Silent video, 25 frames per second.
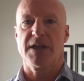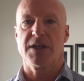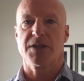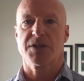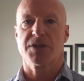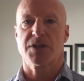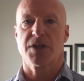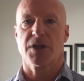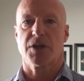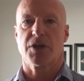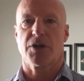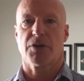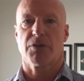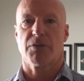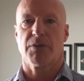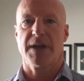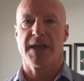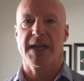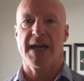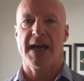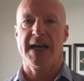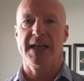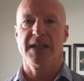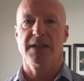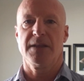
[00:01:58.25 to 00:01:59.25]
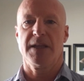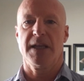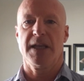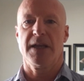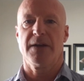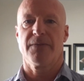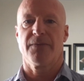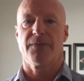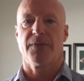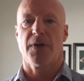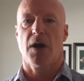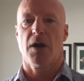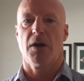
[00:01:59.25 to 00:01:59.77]
is to create the
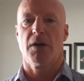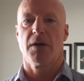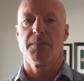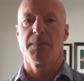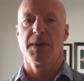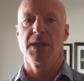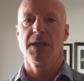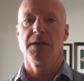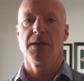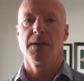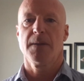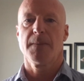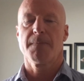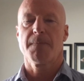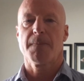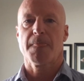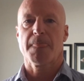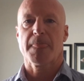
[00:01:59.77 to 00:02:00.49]
environment